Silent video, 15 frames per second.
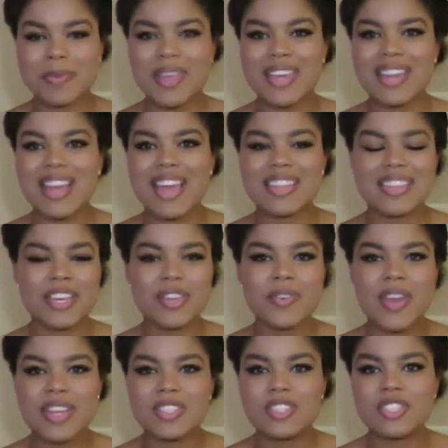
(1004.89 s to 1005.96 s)
But I thank you
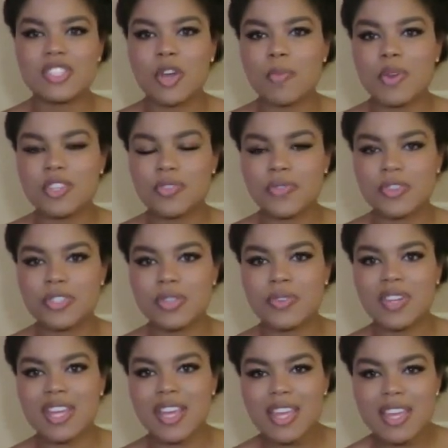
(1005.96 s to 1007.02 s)
guys so much for
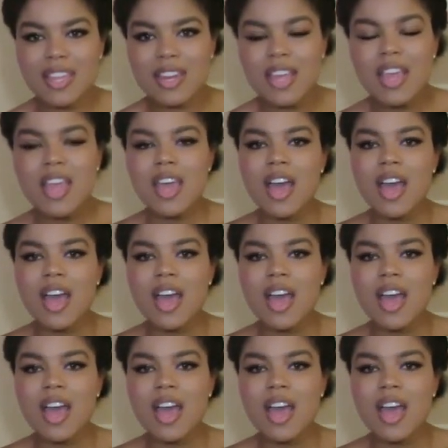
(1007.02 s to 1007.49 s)
tuning in.